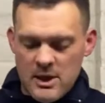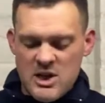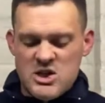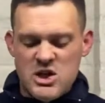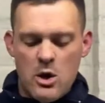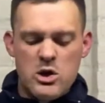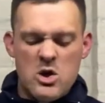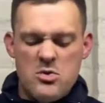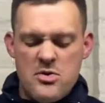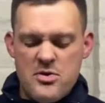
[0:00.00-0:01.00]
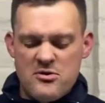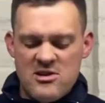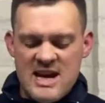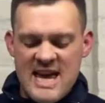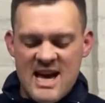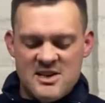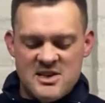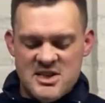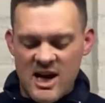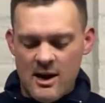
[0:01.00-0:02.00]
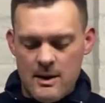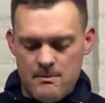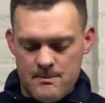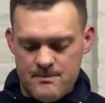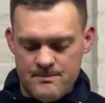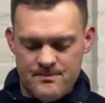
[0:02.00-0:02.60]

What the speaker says: I'm going to show you three at a time.